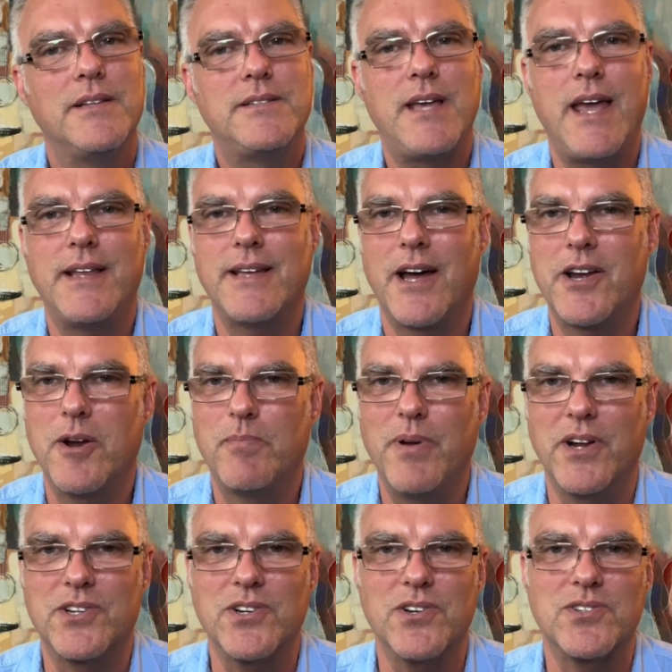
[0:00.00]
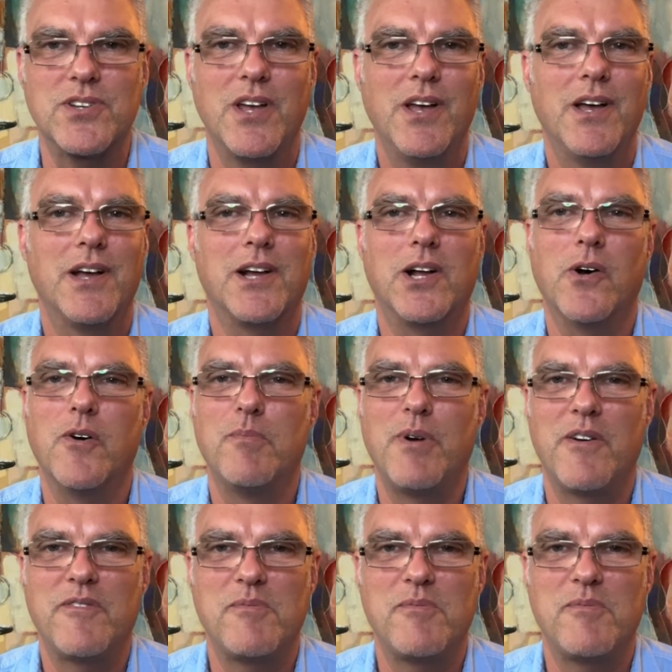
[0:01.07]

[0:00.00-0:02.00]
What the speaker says: take down your pictures. Go above